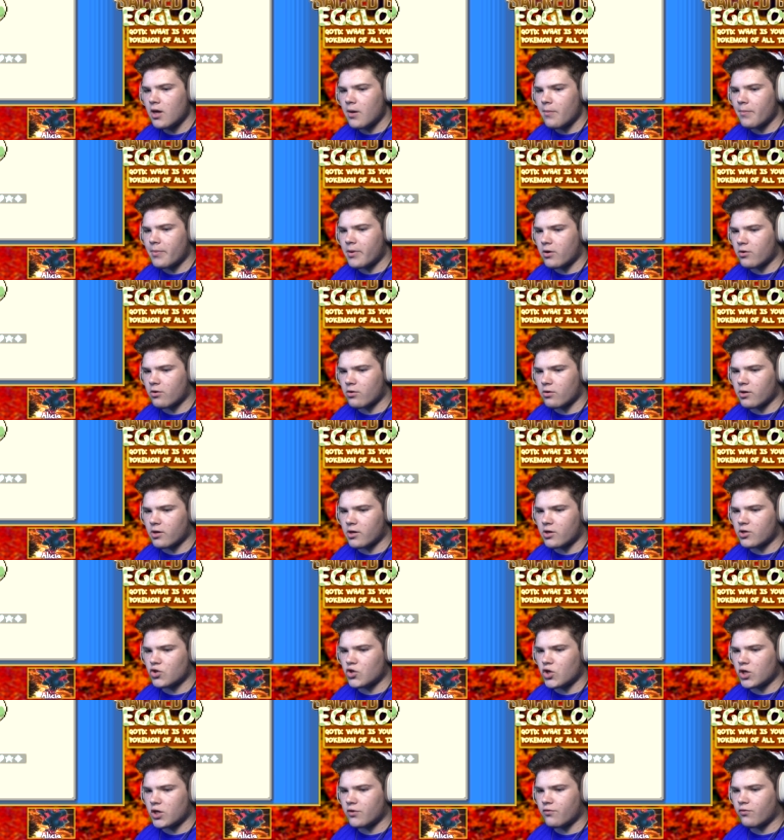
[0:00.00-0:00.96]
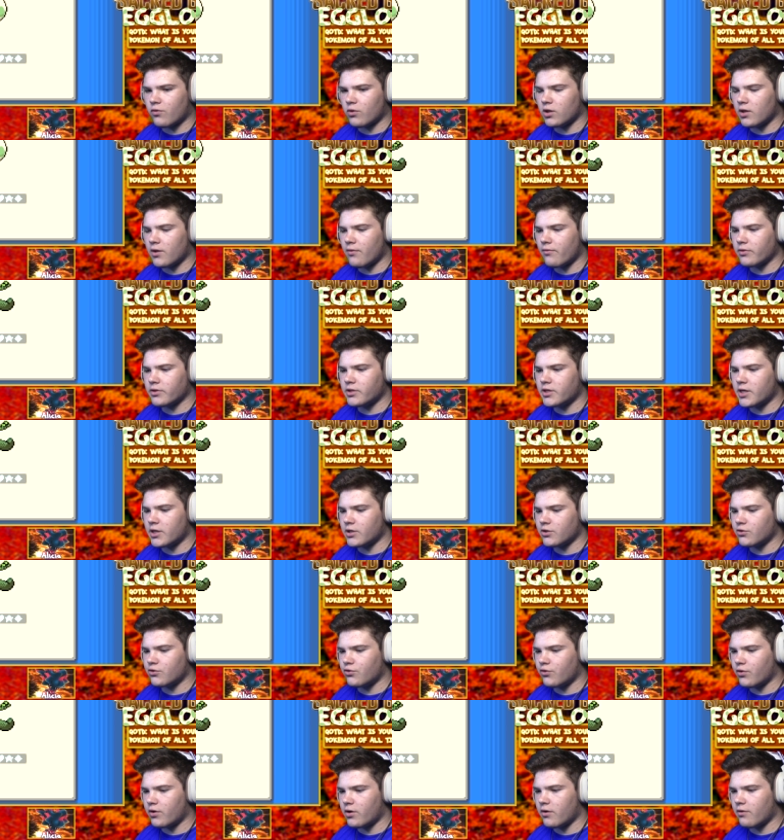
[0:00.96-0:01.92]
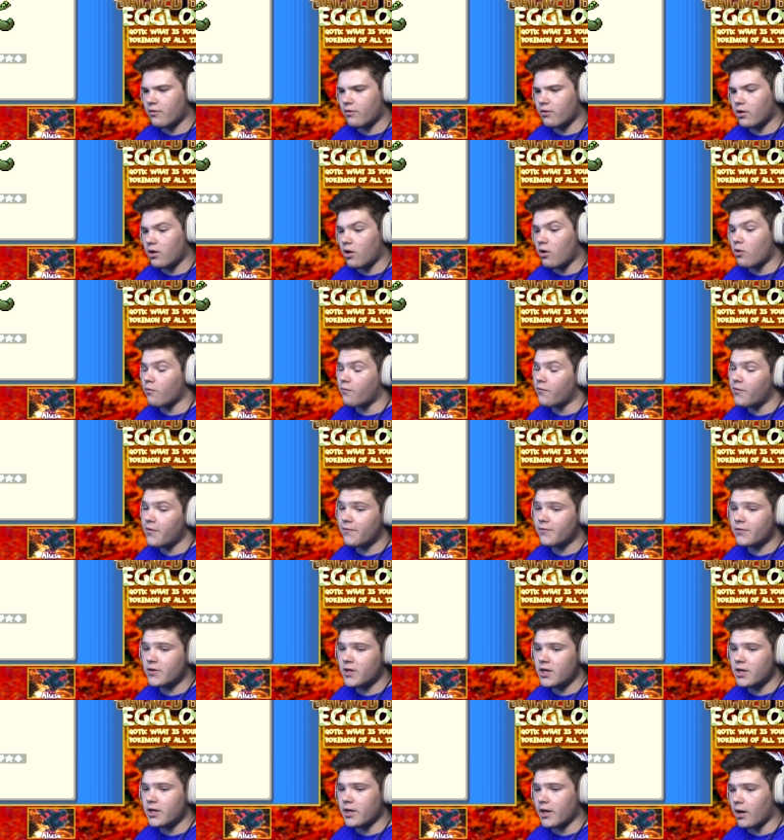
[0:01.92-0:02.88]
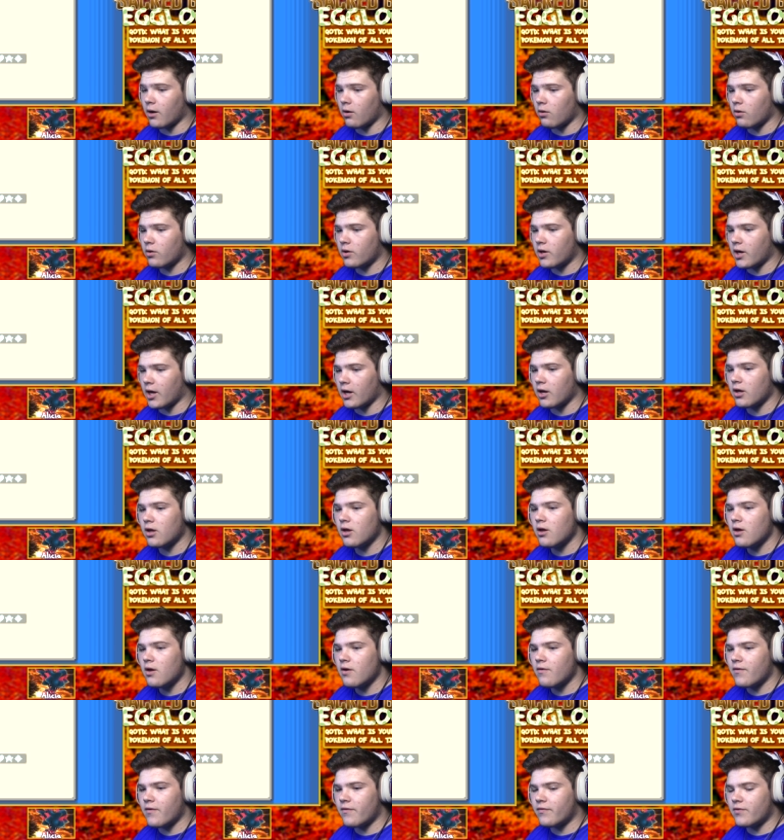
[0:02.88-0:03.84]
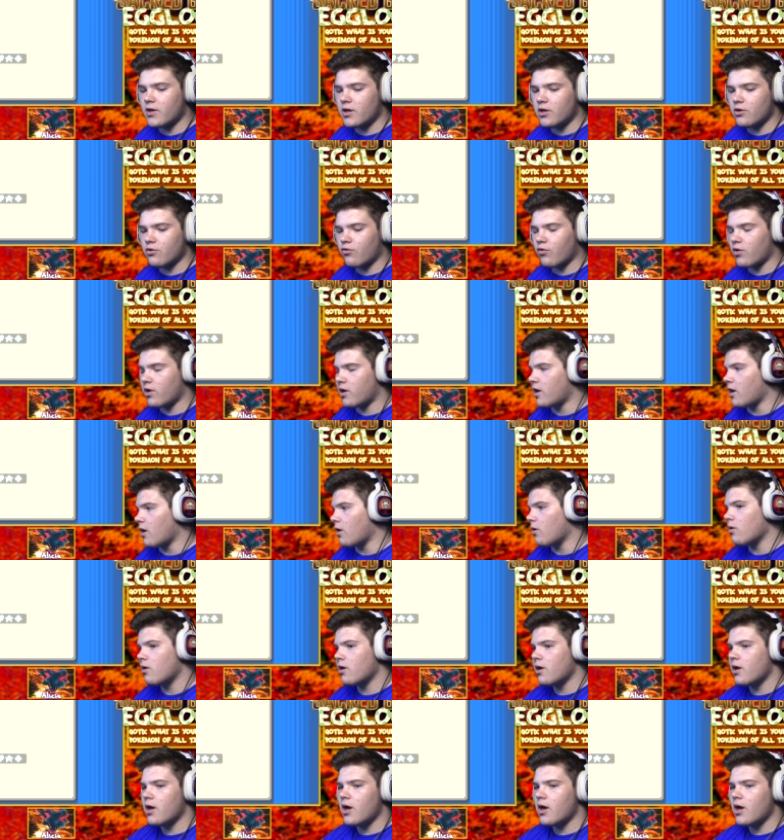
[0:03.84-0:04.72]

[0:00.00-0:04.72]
But you're exchange for a level 10 tree- Oh, 15 now, okay. 15 Treecko.